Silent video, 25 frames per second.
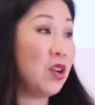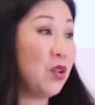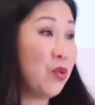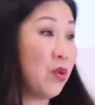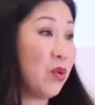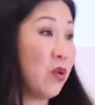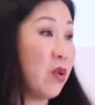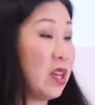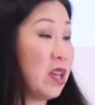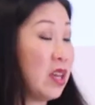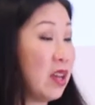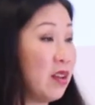
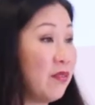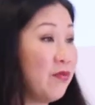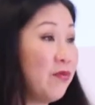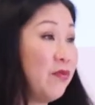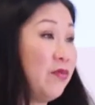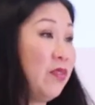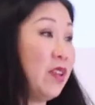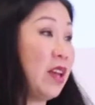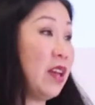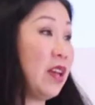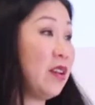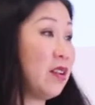throwing it
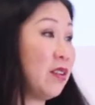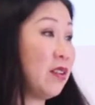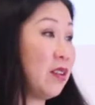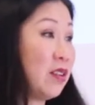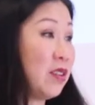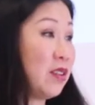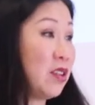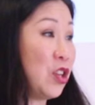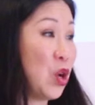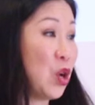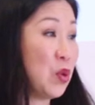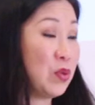like,
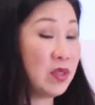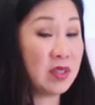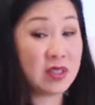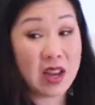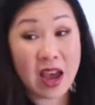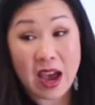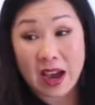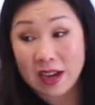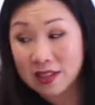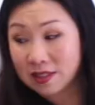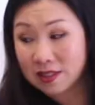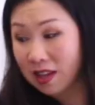
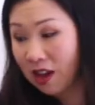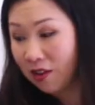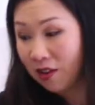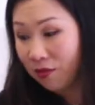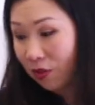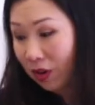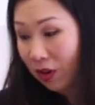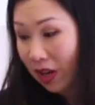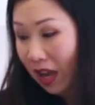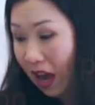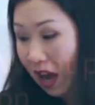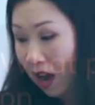snacks
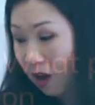every